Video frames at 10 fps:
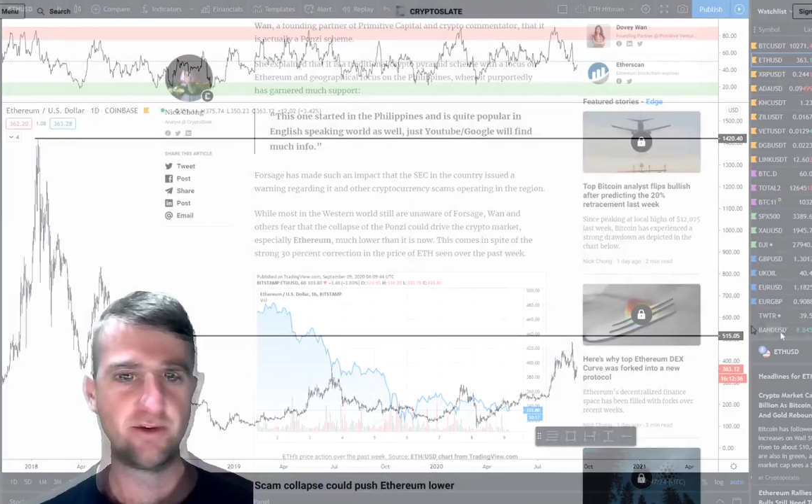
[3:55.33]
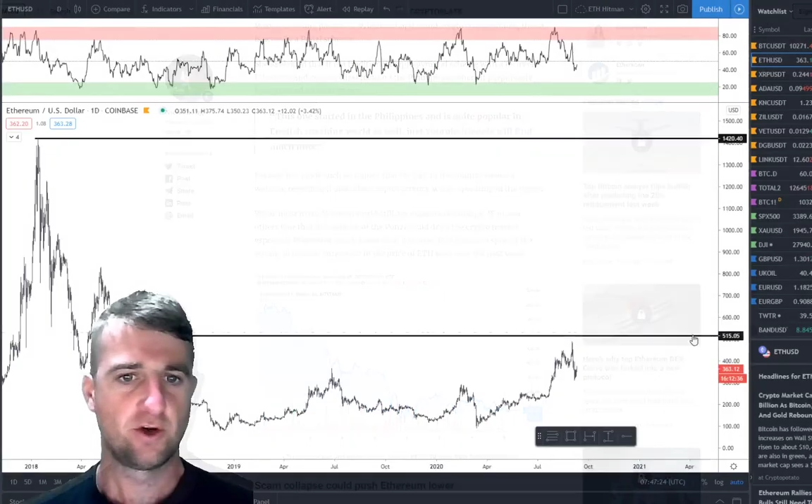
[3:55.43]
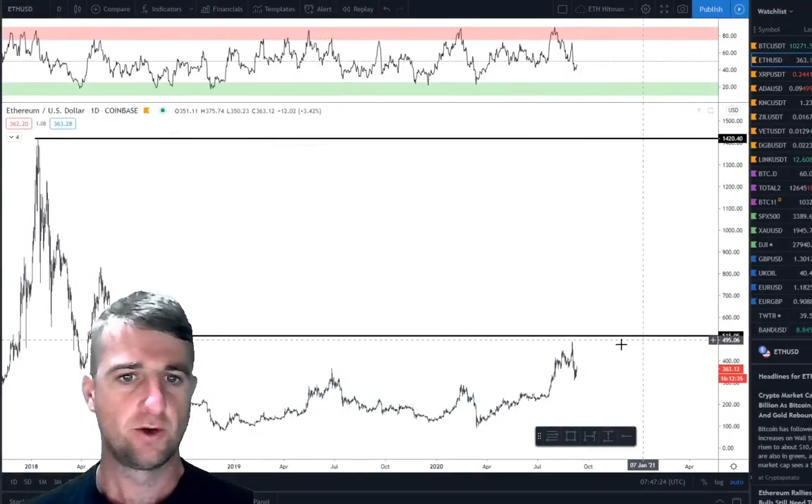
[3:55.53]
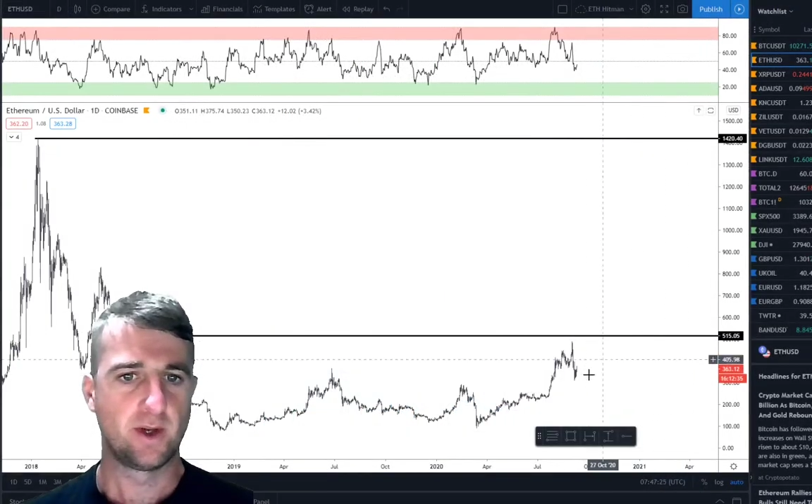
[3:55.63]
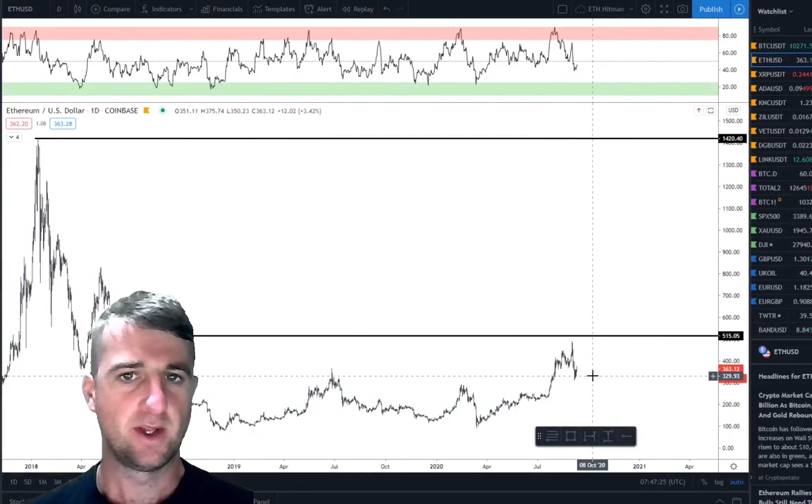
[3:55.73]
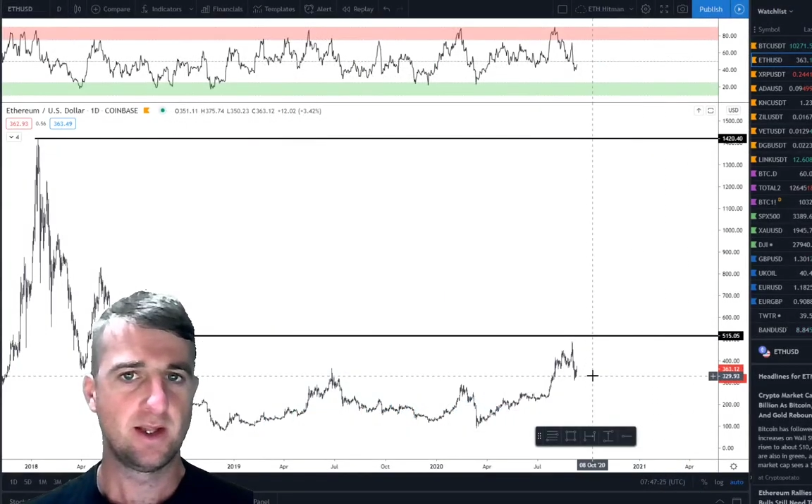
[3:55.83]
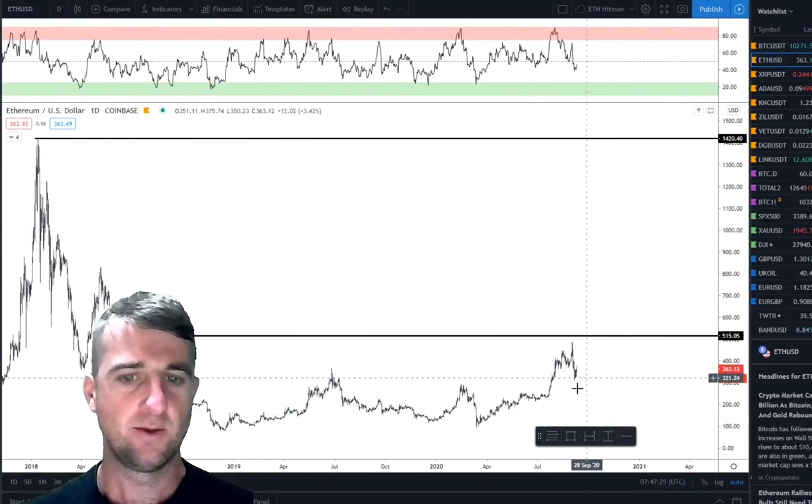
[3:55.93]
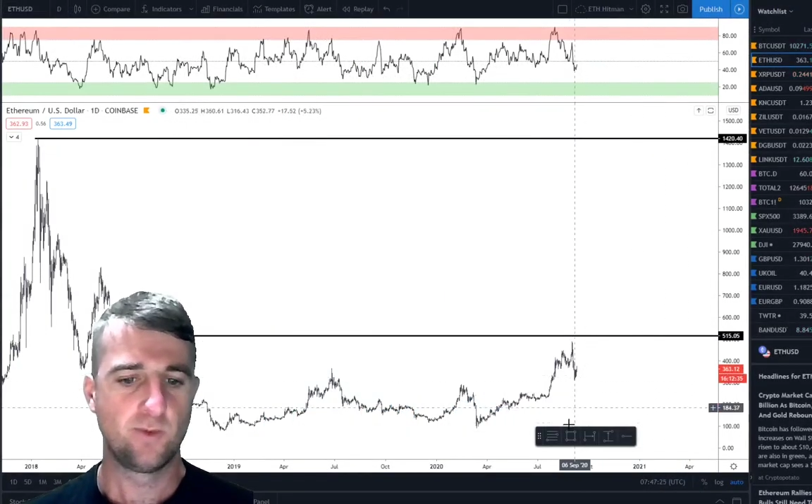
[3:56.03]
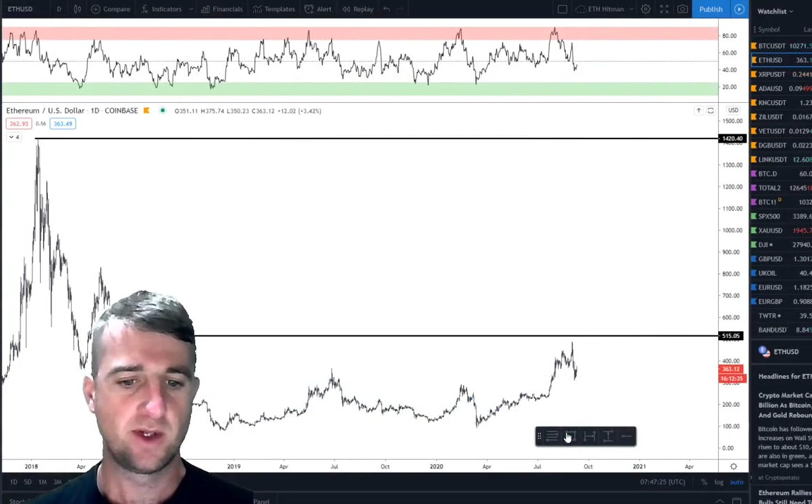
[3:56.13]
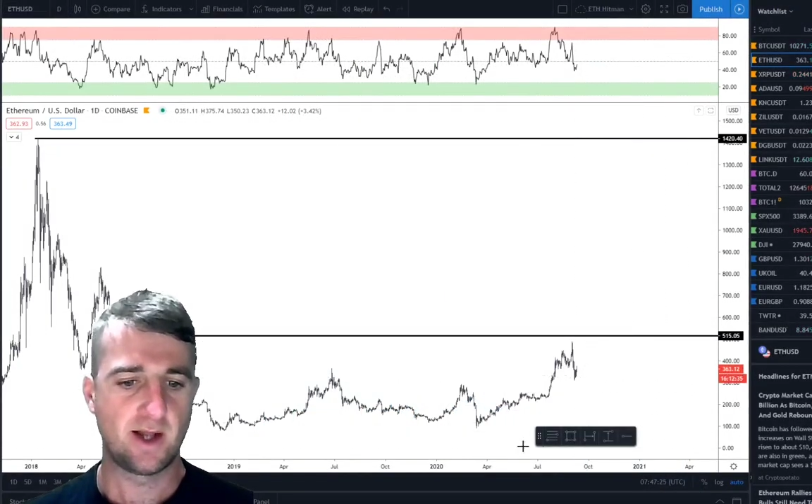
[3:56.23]
So
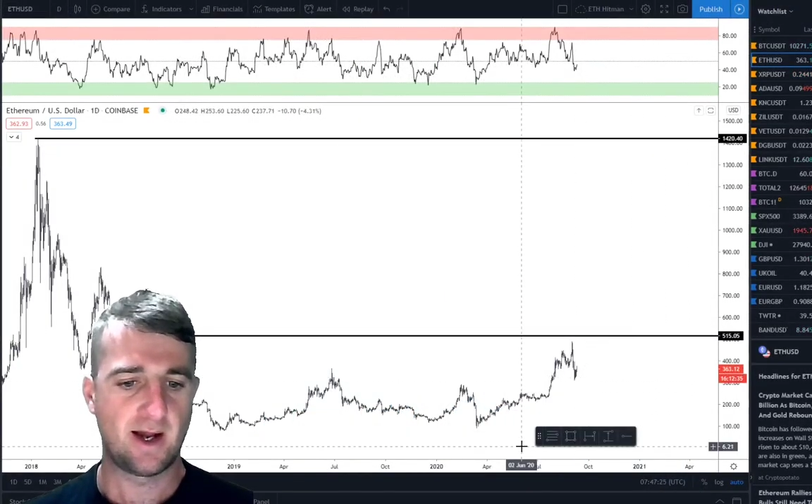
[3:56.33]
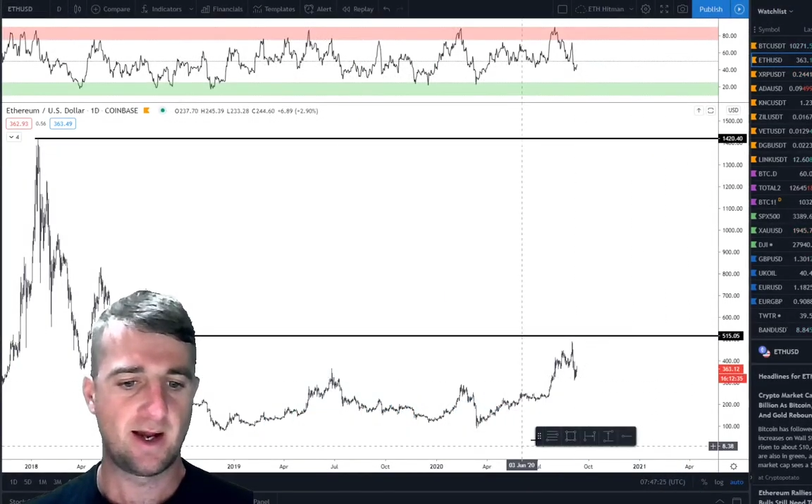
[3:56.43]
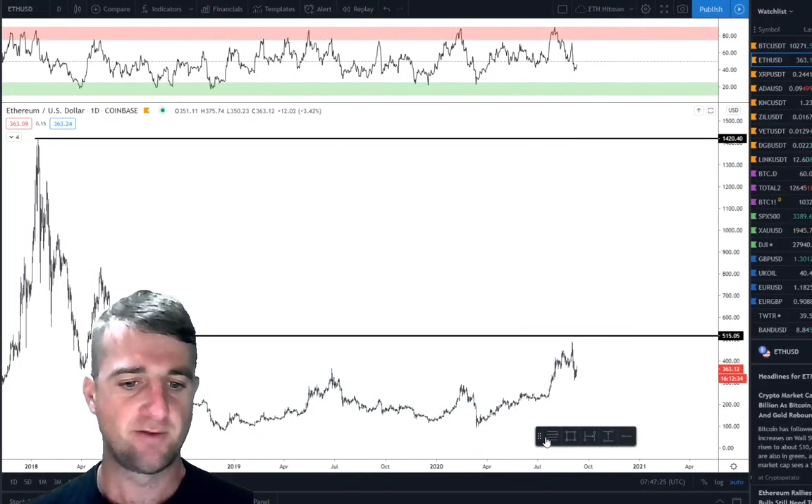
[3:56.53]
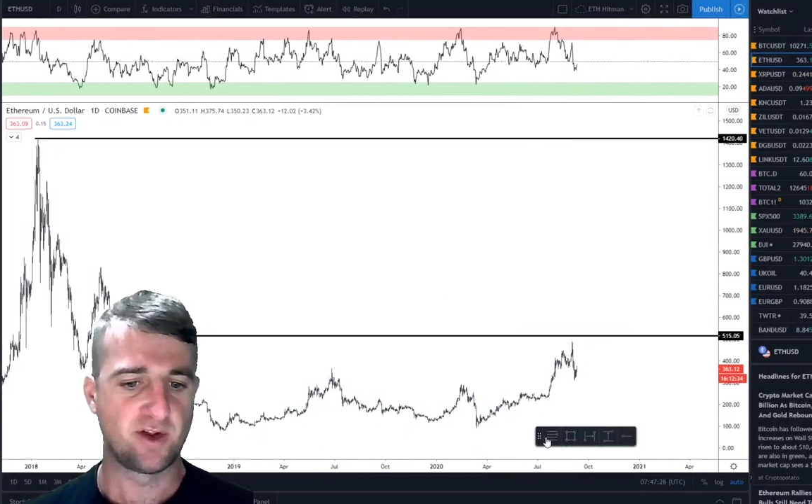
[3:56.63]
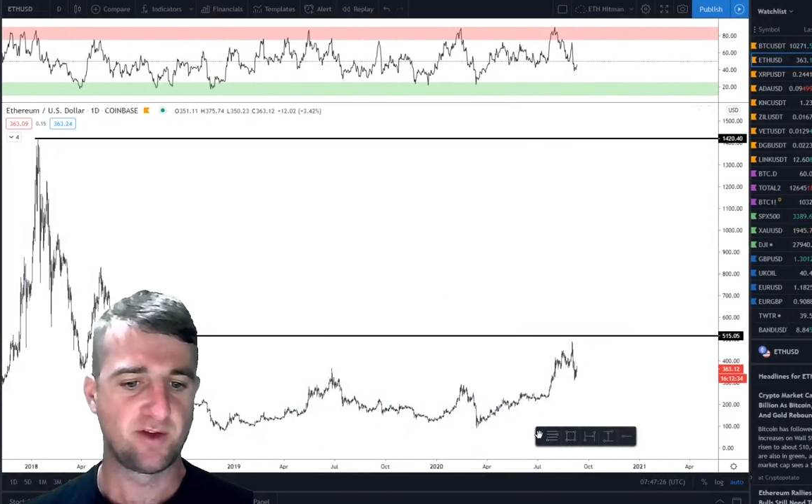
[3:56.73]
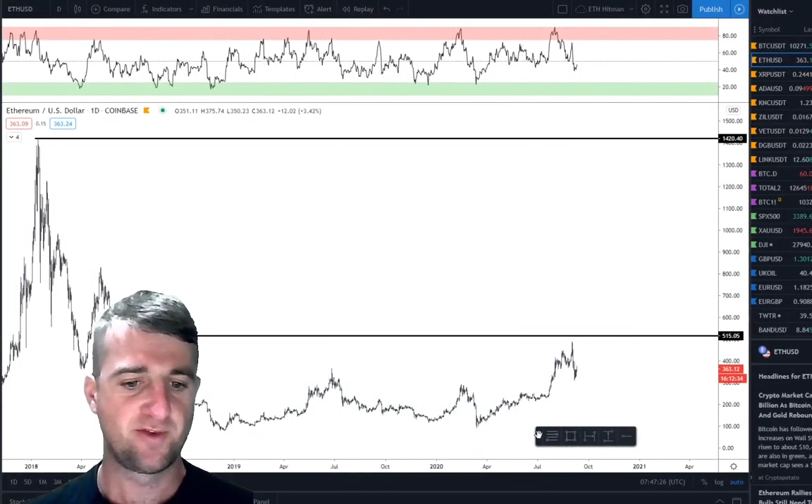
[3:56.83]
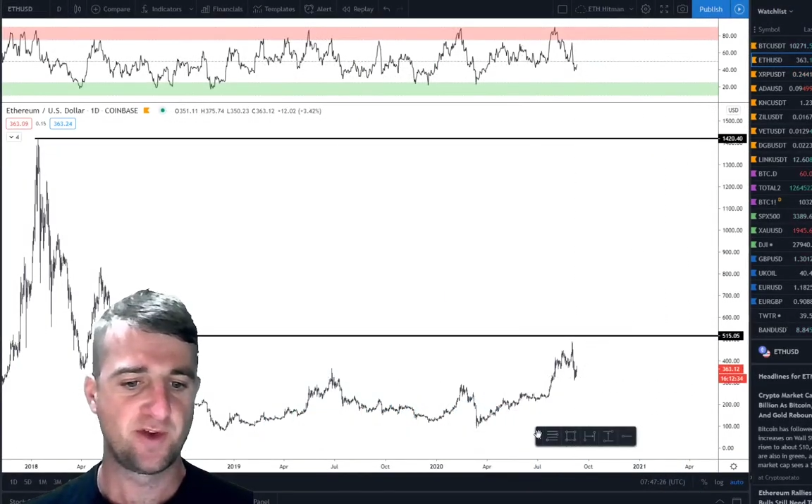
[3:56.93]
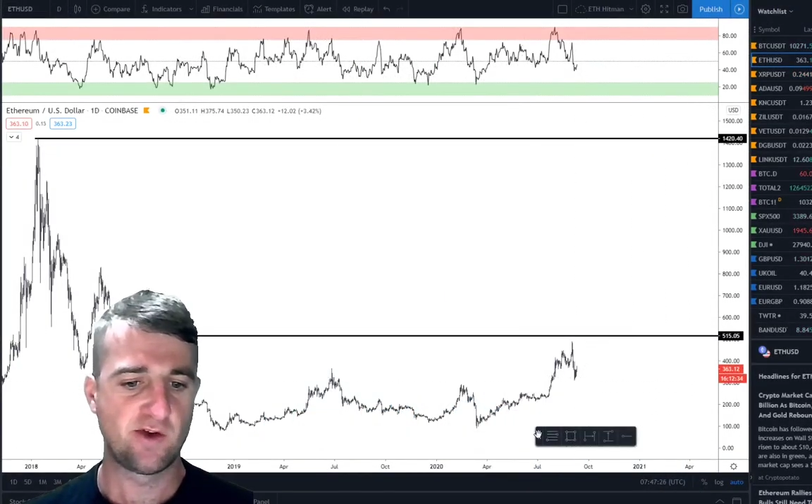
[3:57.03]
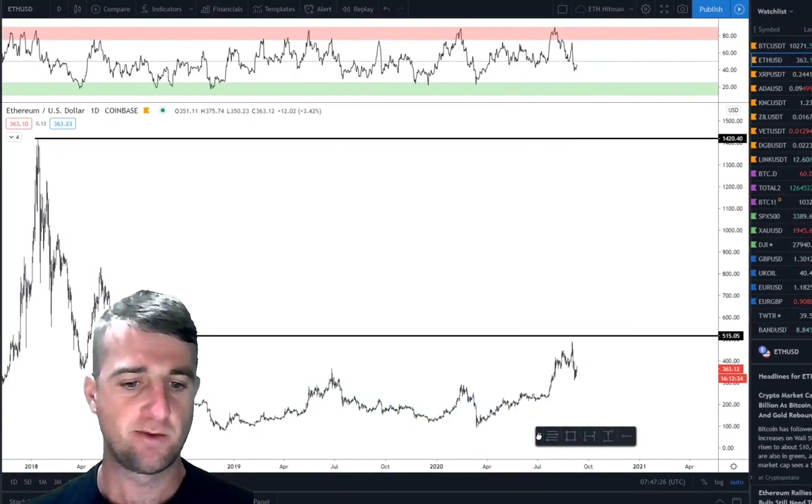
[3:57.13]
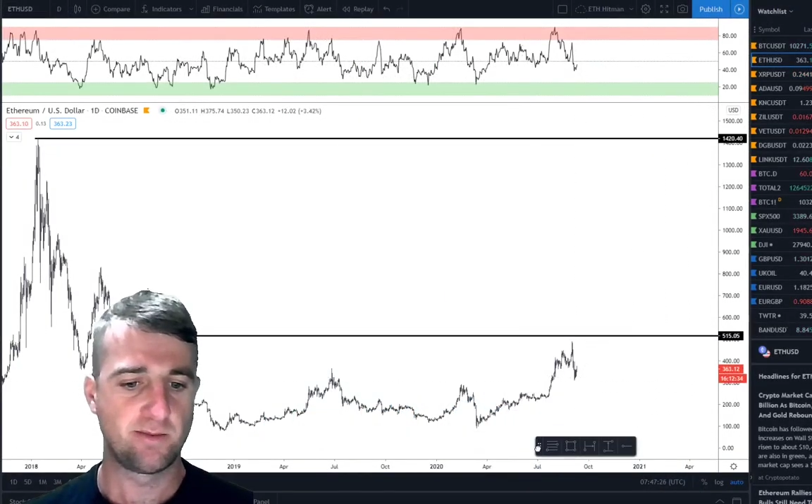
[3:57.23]
here we have
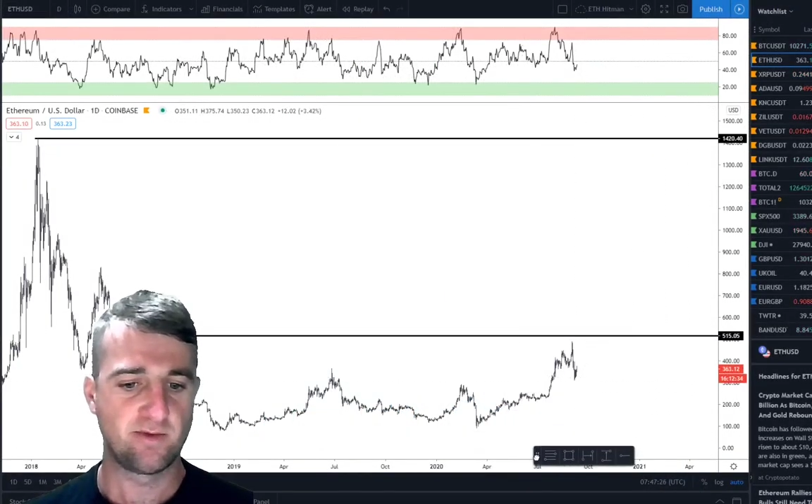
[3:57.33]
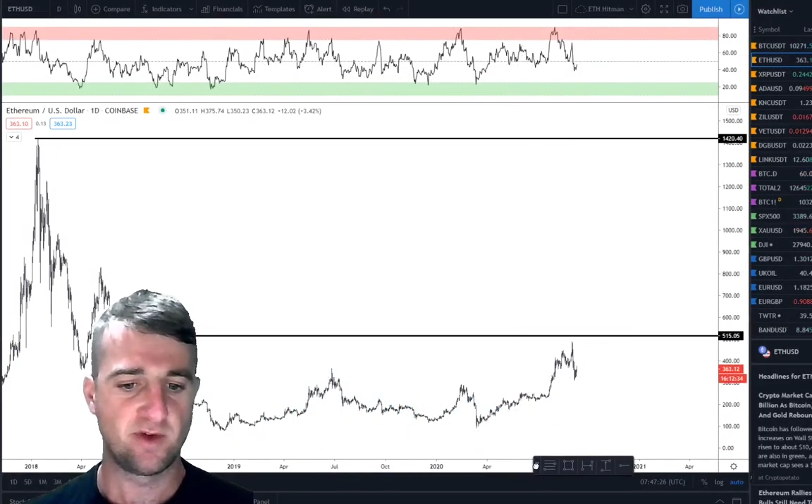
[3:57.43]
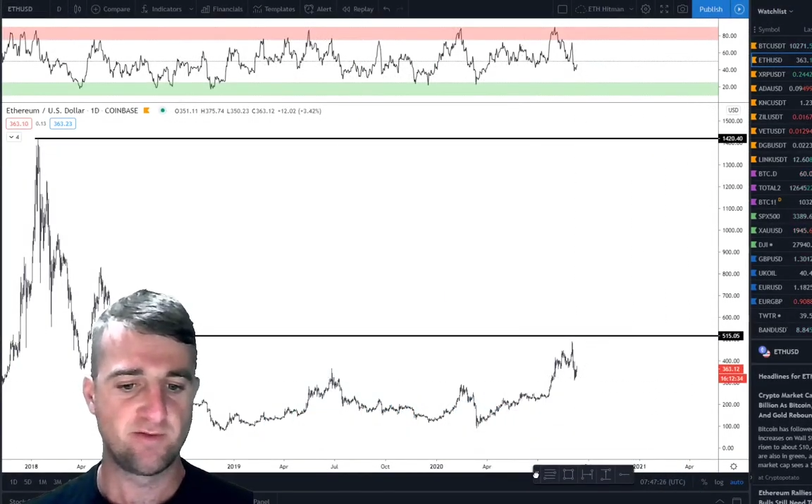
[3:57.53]
Ethereum